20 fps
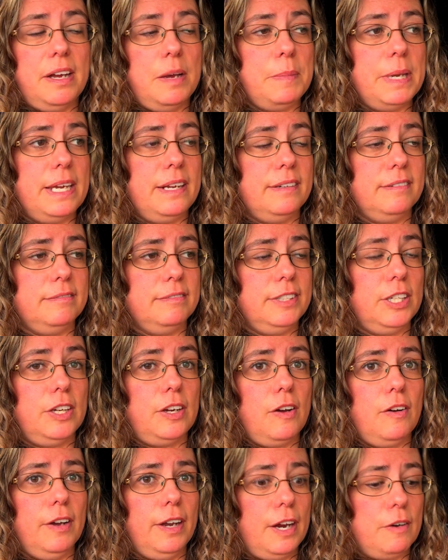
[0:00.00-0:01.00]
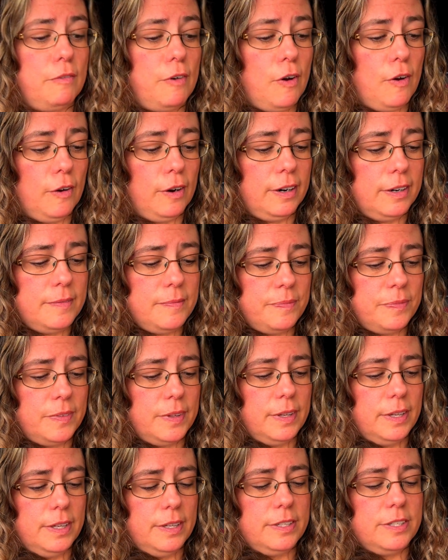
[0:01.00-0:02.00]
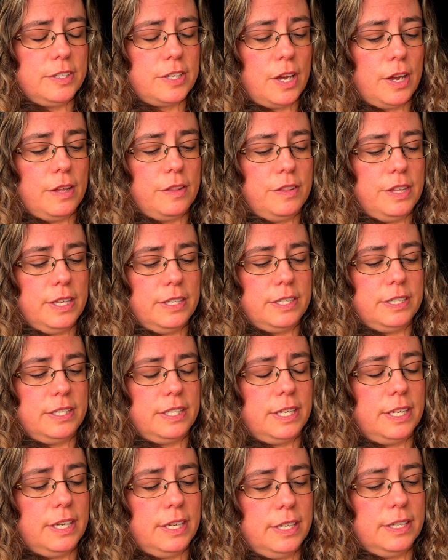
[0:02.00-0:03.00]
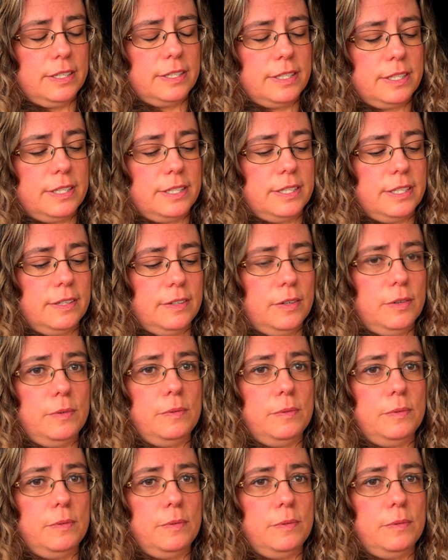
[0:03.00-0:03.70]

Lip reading: I mean, you can't go wrong. So this is